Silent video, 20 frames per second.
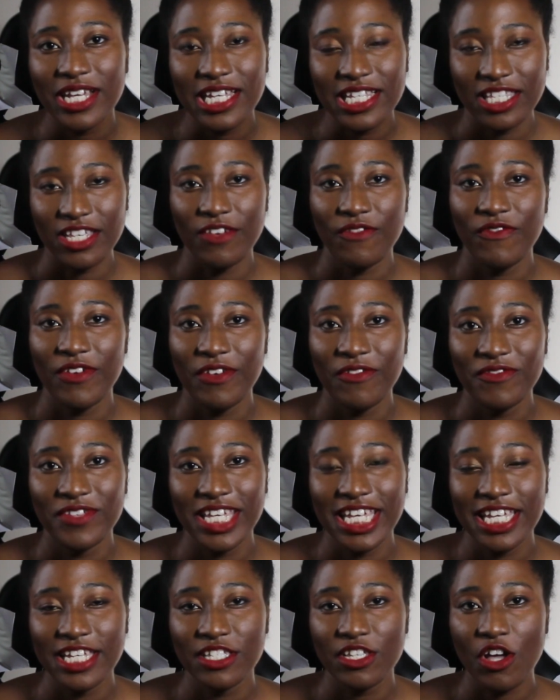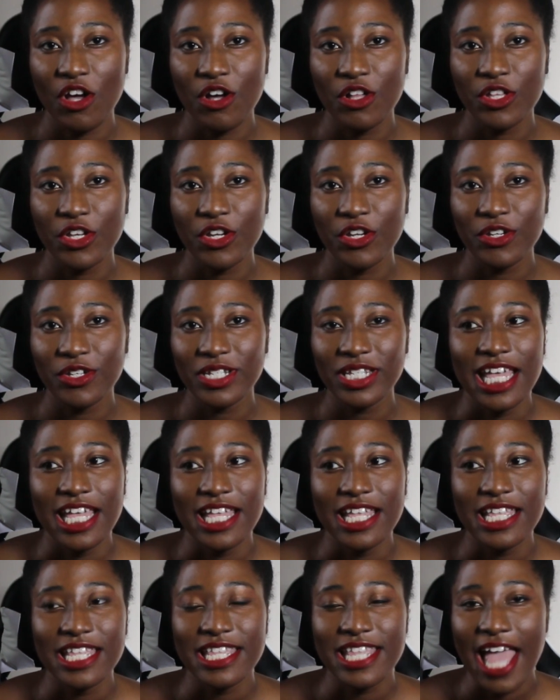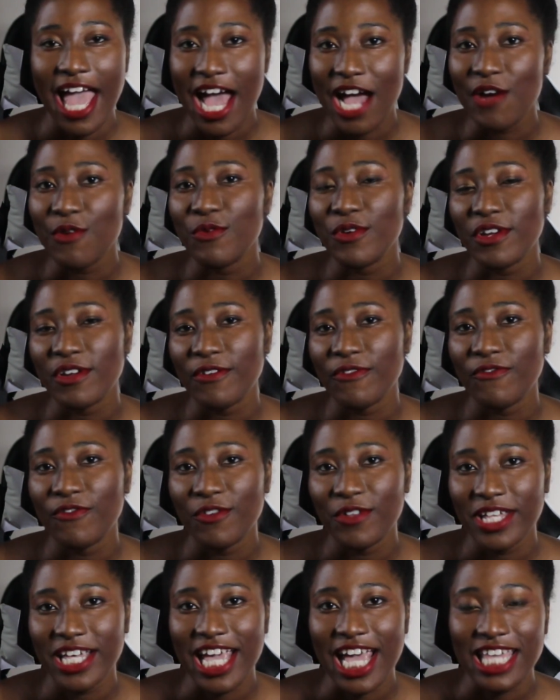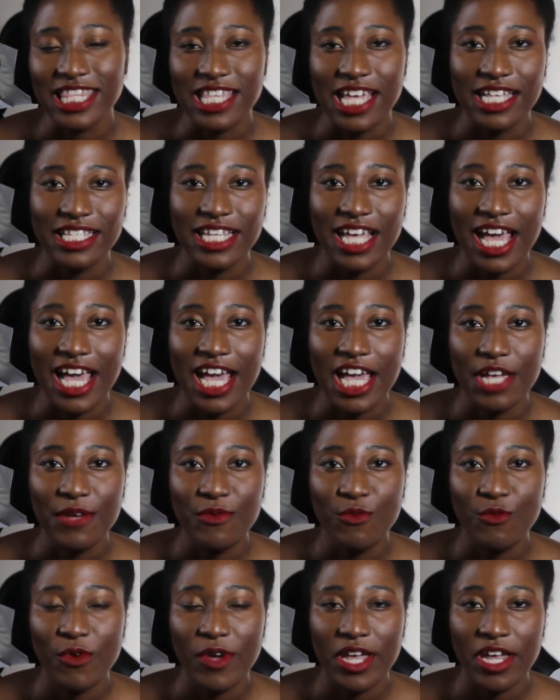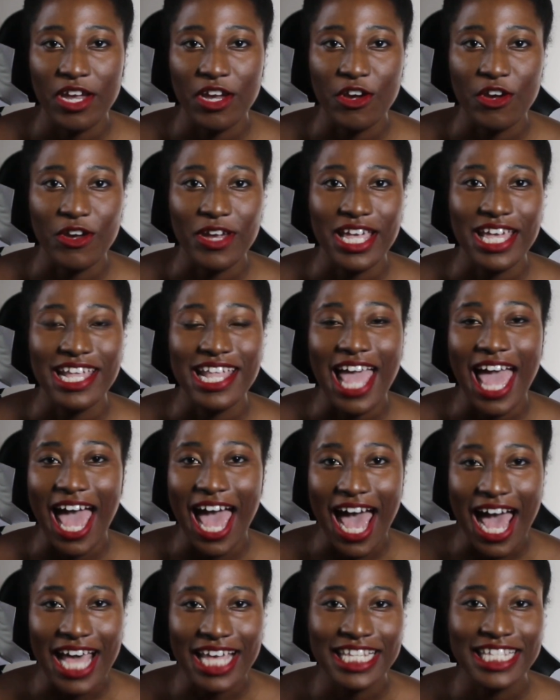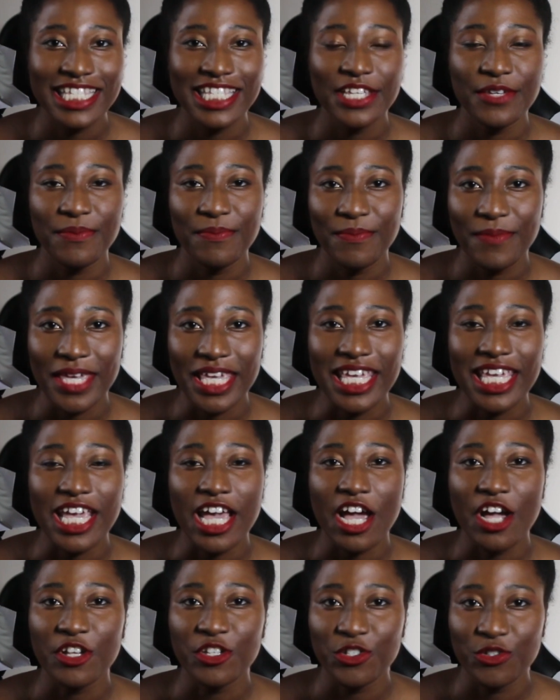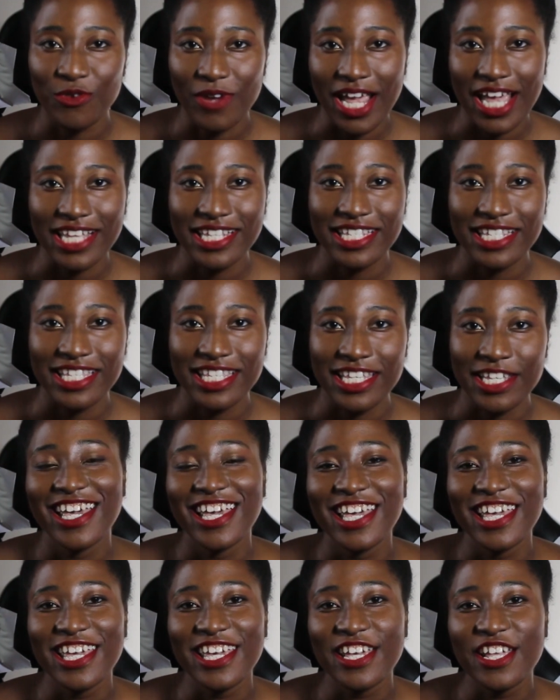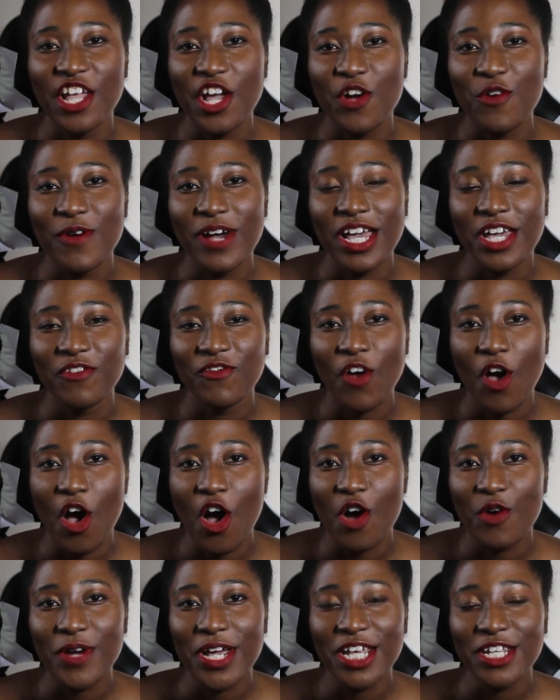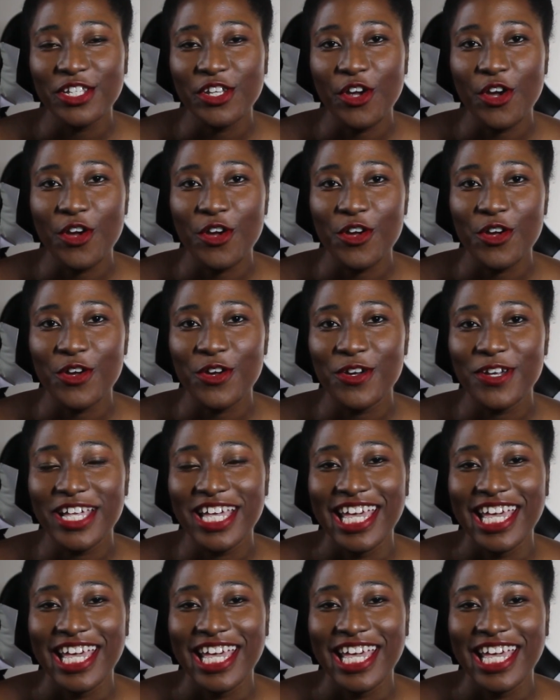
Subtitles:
to $15. Now we're fully at that time where it has to be addressed. I've always heard